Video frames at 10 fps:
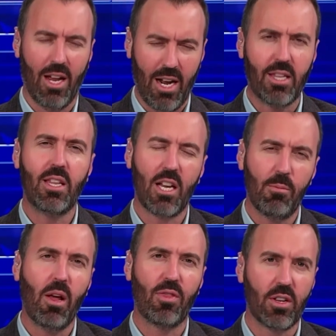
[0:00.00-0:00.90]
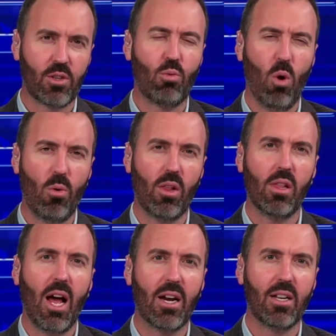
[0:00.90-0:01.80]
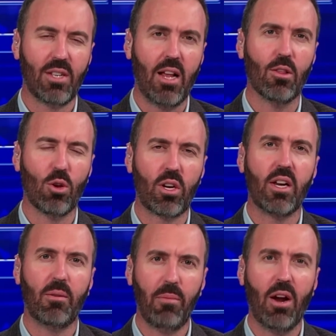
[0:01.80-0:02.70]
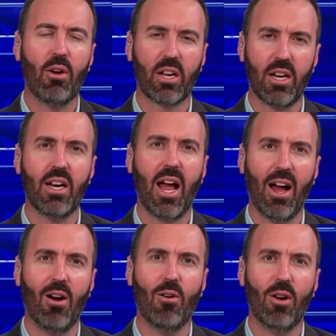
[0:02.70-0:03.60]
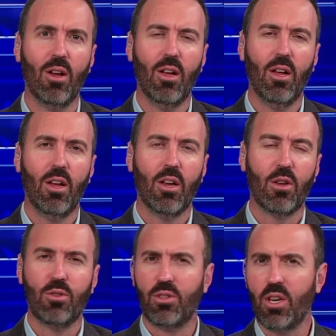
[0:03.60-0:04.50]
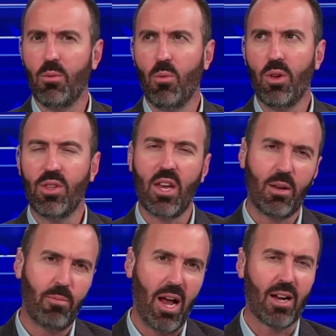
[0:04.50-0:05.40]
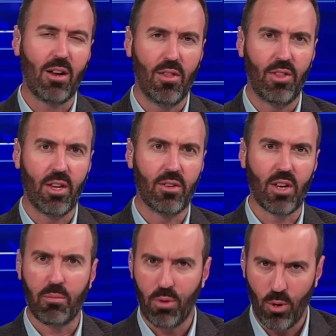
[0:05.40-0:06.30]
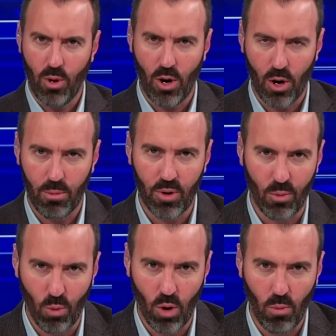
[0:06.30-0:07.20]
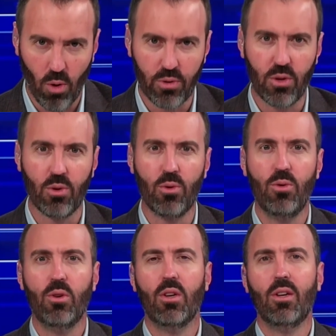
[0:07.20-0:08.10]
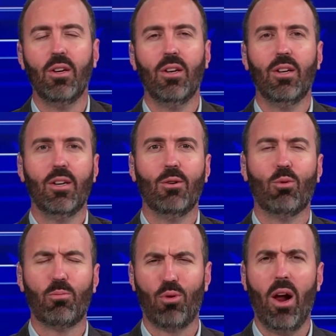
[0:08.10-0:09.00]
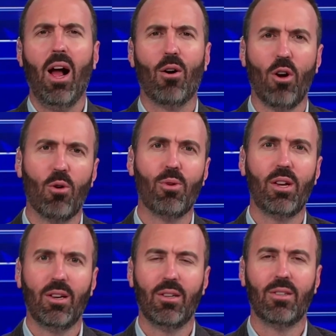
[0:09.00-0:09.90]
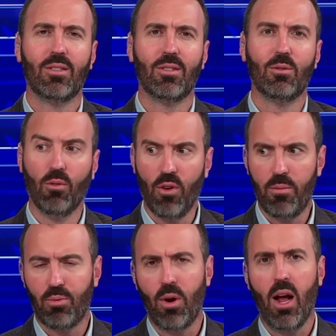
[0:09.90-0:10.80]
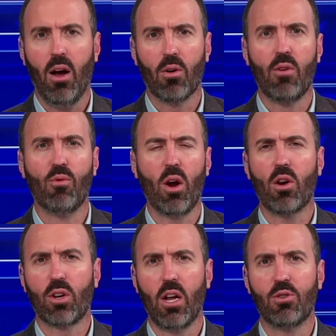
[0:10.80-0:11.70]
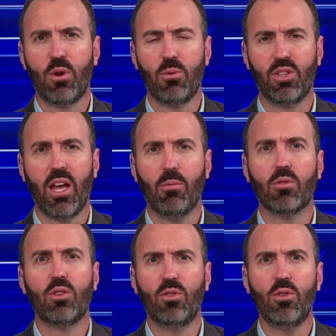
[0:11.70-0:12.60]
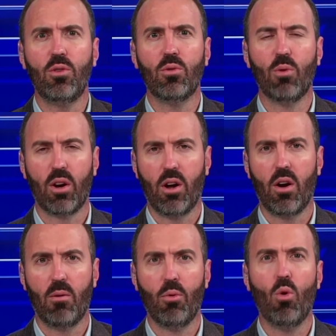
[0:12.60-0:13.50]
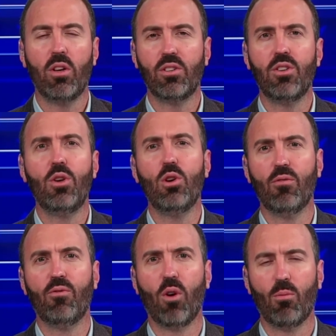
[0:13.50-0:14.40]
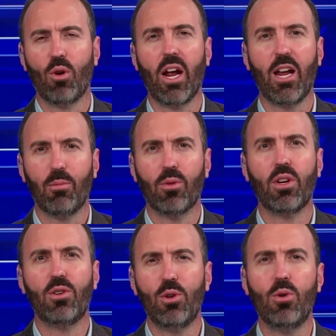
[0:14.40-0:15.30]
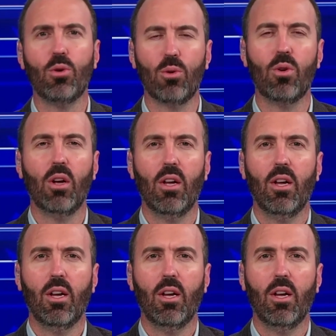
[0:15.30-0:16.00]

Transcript: And I think about this quote a lot as I look at America now. You see, when we think back on things like Pearl Harbor and World War II, we're proud, aren't we? We're very proud of what our country was able to do, what our boys in uniform were able to do.